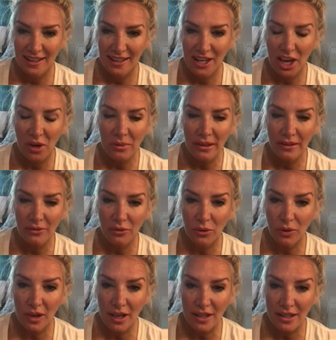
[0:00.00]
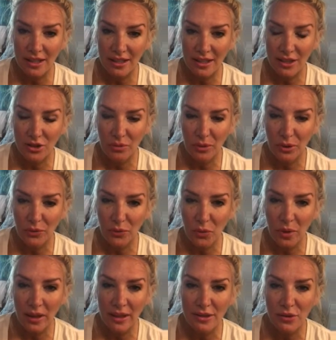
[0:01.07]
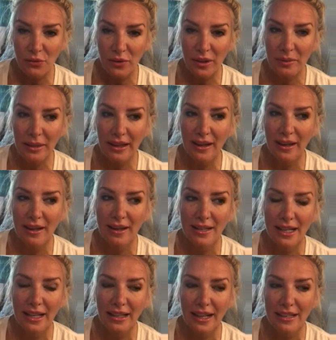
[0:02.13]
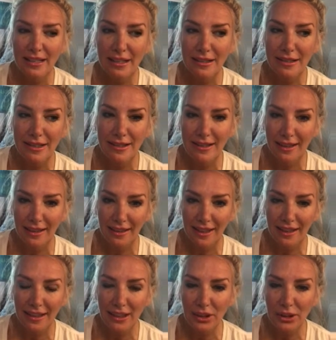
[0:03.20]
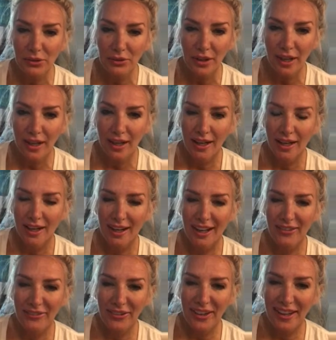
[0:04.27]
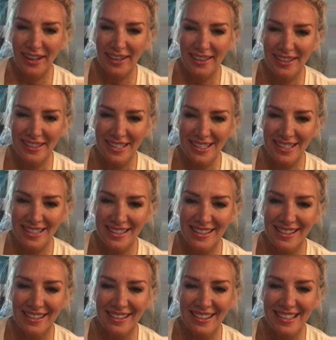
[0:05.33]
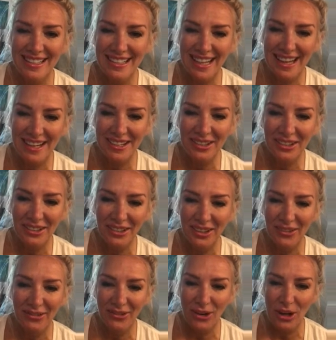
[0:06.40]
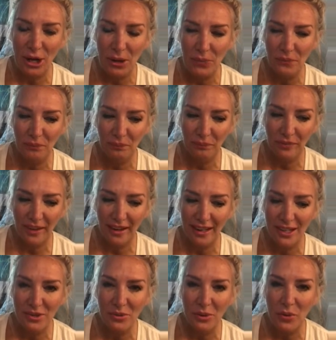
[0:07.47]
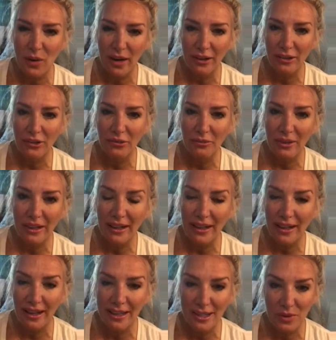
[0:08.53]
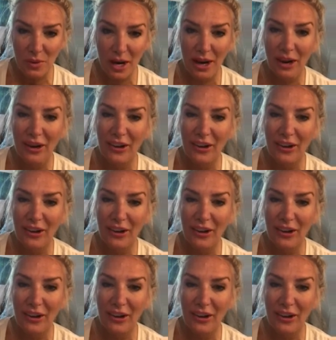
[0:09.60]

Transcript: coming for us in such a beautiful way. And it's so funny because I guess because it's the collective, I feel like this standard of what is required of me, I swear,